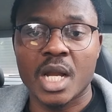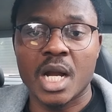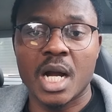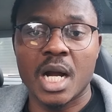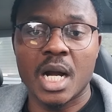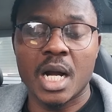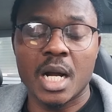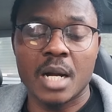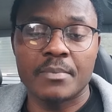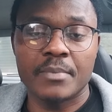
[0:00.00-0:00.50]

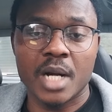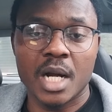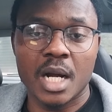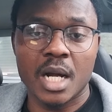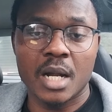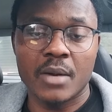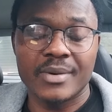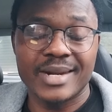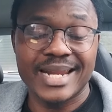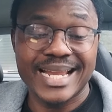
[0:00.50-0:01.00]

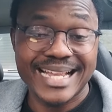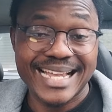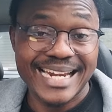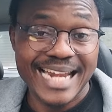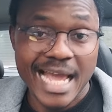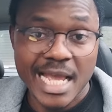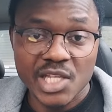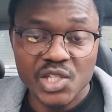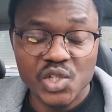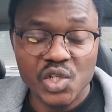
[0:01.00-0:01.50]

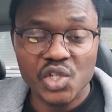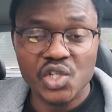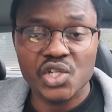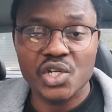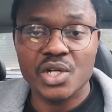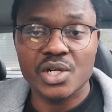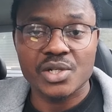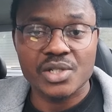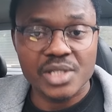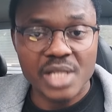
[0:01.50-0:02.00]

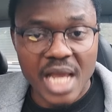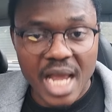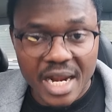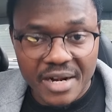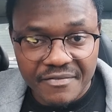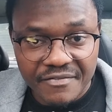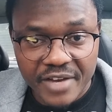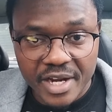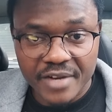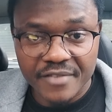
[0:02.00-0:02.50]
legalizations
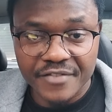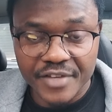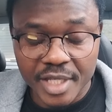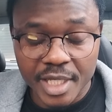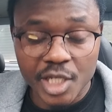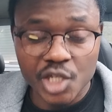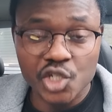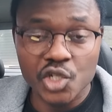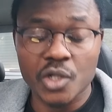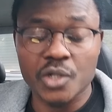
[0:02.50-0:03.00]
and
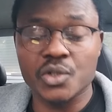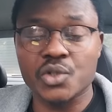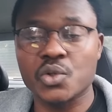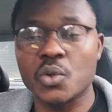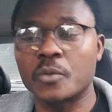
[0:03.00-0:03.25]
verification.